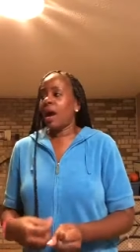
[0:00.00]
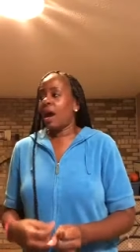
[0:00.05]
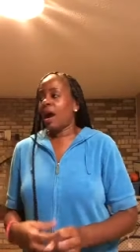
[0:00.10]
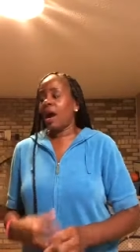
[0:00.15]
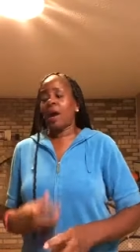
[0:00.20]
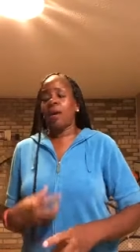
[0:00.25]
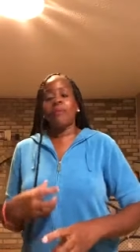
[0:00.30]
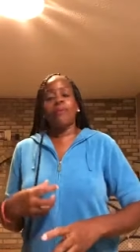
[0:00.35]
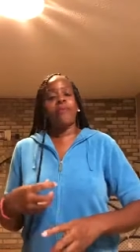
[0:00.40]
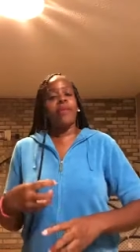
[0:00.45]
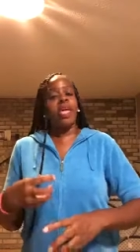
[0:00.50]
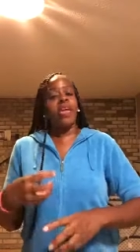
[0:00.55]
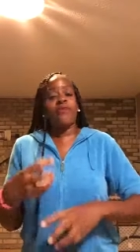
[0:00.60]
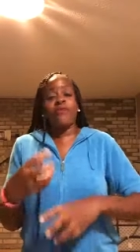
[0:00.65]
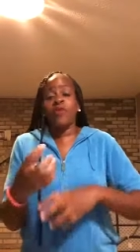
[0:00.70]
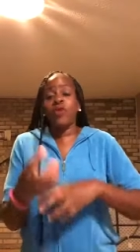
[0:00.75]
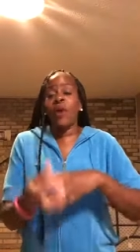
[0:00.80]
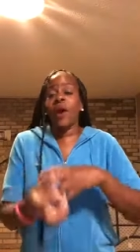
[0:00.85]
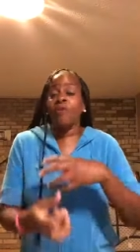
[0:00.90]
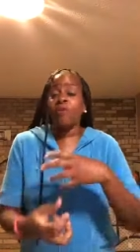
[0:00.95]
um,
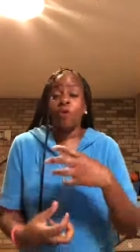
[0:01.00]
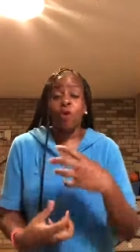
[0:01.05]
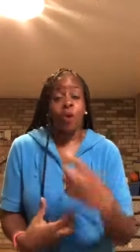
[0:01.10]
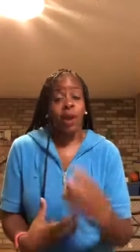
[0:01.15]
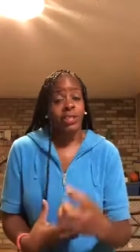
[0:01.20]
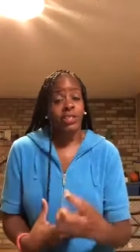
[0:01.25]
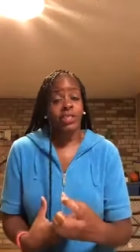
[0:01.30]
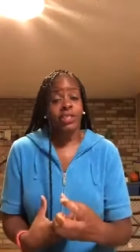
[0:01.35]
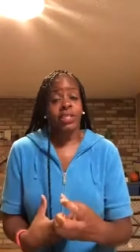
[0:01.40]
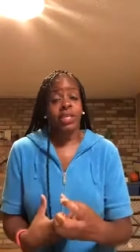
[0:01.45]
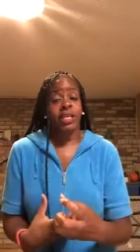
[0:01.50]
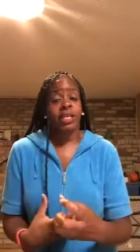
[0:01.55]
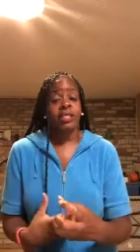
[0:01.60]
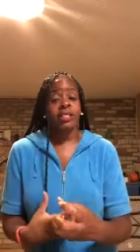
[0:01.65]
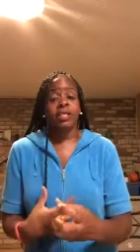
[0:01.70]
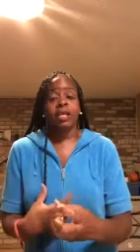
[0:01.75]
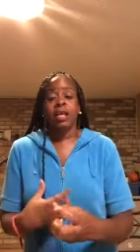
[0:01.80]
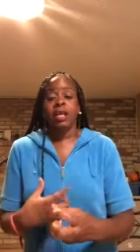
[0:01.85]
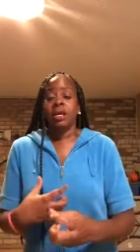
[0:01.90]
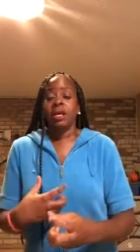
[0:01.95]
if you have
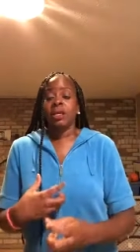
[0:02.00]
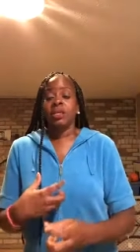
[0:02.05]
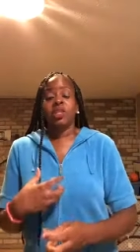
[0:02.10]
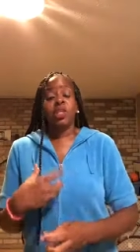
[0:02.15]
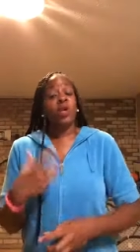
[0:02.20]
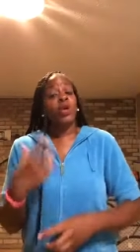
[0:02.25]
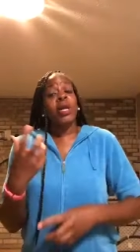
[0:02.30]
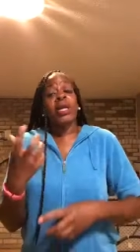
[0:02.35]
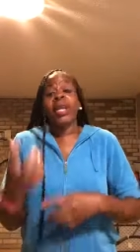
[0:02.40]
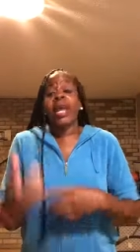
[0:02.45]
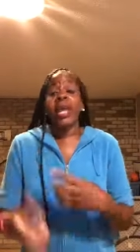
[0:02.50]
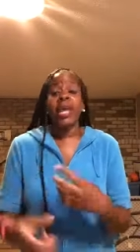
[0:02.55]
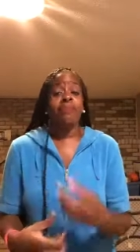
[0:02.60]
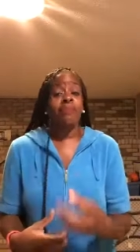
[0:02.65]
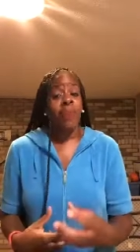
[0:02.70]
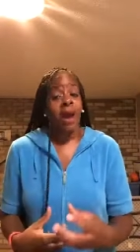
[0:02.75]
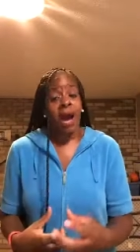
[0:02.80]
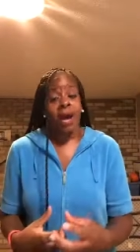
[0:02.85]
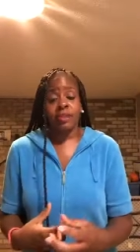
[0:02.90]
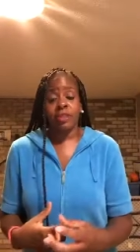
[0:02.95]
questions, you can
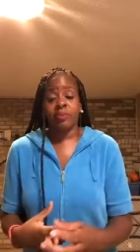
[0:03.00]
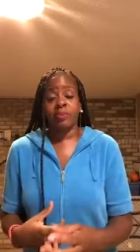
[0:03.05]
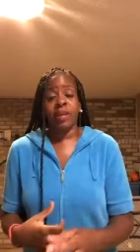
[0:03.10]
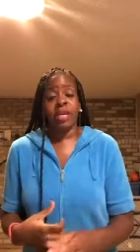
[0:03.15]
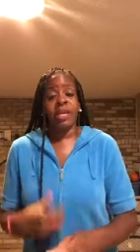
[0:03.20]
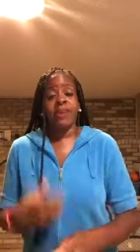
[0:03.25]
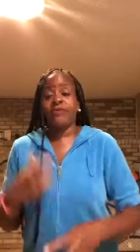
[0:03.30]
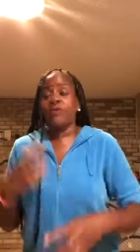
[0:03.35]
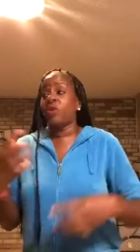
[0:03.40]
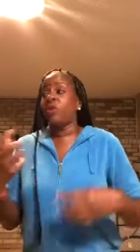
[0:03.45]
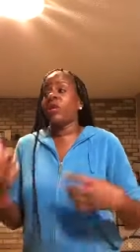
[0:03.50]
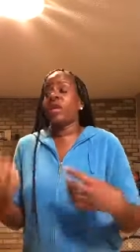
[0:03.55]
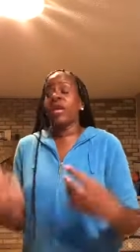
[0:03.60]
inbox me if you